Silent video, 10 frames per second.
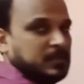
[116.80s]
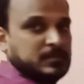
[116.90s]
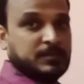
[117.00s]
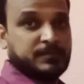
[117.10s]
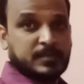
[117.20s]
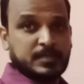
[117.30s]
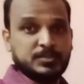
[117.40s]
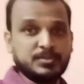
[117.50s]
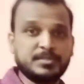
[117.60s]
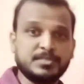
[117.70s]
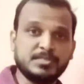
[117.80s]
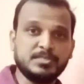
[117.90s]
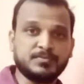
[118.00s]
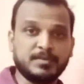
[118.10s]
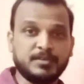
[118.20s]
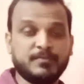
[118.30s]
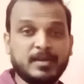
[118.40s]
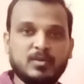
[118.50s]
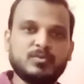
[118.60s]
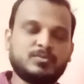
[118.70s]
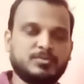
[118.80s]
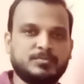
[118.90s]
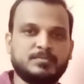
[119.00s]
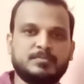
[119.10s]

The word nutrition is very well known to you,